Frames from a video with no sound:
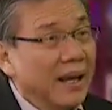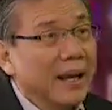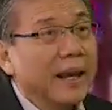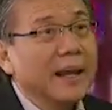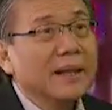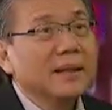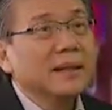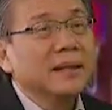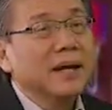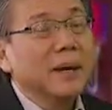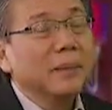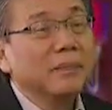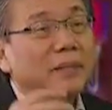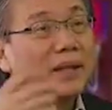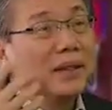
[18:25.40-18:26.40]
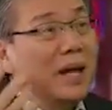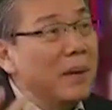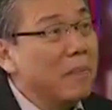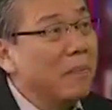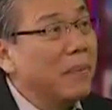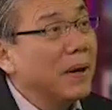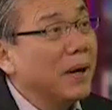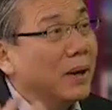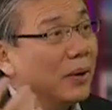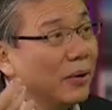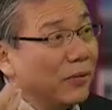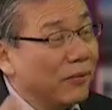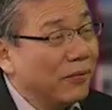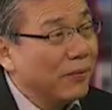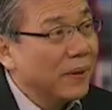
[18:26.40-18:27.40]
And the number of